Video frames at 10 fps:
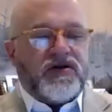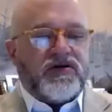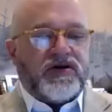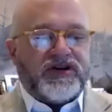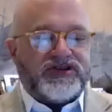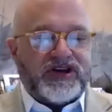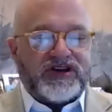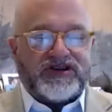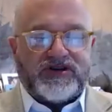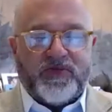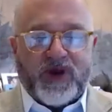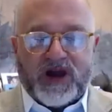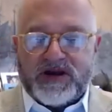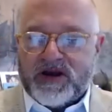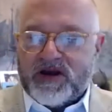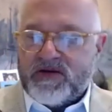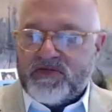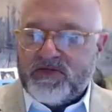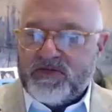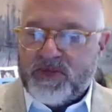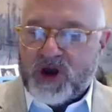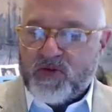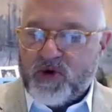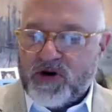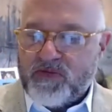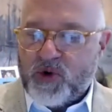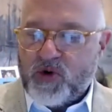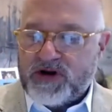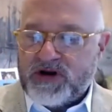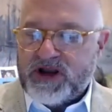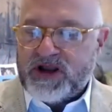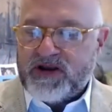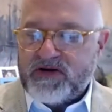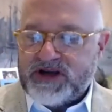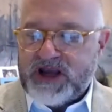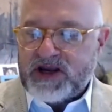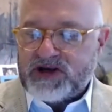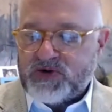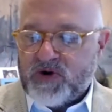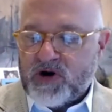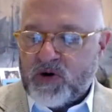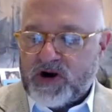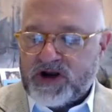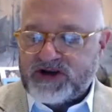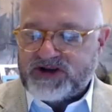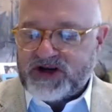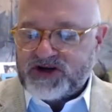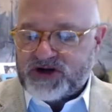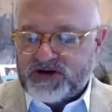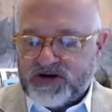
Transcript: exist, but were important in their day to our organization.